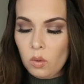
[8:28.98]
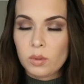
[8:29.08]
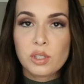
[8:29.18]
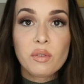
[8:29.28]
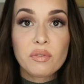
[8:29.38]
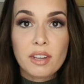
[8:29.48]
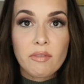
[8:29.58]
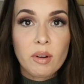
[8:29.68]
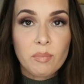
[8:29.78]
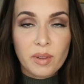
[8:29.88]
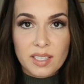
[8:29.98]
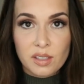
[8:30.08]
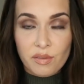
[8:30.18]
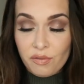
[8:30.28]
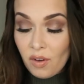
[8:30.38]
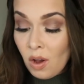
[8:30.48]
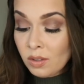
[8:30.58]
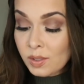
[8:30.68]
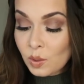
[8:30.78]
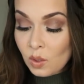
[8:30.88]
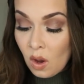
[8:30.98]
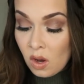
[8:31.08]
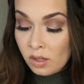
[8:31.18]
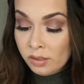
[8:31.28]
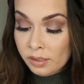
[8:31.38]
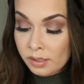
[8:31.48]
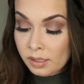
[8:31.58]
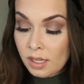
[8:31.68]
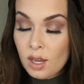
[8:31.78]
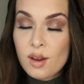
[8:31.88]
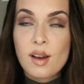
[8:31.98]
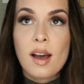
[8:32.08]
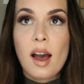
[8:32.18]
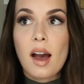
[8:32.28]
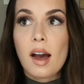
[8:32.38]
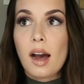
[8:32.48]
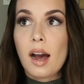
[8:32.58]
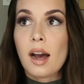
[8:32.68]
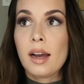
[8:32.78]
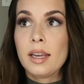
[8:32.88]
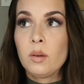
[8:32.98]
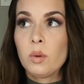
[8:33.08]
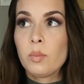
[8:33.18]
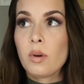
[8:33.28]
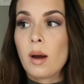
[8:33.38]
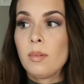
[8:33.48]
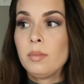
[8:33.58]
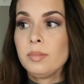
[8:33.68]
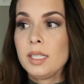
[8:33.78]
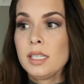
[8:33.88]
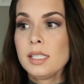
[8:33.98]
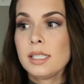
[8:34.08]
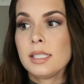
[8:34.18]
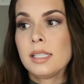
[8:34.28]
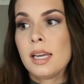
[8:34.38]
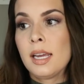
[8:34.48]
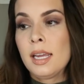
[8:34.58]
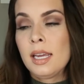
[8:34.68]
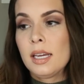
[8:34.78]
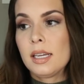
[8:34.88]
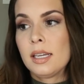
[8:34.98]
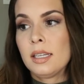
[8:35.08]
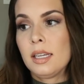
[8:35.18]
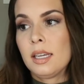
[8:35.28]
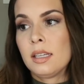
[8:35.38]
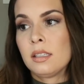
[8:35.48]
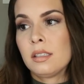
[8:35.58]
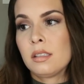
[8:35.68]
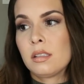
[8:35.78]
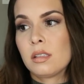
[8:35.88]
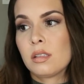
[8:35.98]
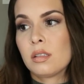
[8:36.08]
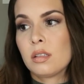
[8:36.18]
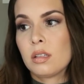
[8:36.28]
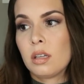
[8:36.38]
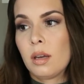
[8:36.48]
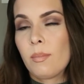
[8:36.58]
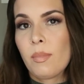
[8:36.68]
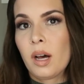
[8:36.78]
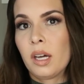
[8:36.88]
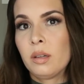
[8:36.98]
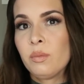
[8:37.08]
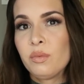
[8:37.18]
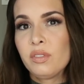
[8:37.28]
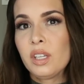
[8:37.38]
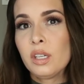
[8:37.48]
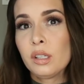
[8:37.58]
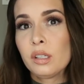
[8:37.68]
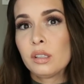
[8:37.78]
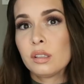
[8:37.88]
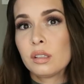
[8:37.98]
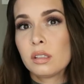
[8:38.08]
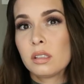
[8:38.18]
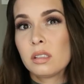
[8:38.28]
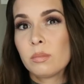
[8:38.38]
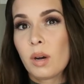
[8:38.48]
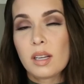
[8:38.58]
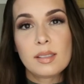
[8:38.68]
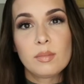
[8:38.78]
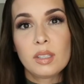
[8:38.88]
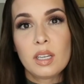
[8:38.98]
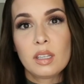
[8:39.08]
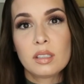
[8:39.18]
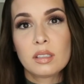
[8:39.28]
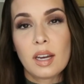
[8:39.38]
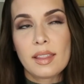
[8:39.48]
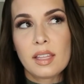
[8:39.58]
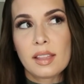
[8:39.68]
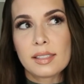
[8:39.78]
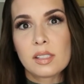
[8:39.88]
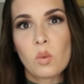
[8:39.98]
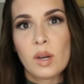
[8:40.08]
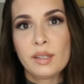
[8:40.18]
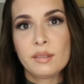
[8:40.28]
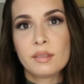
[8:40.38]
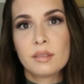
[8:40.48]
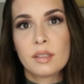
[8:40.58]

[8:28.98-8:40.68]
What's your favorite Blessthefall song? I would probably say it is Bottom Feeder, possibly. I think that's the one.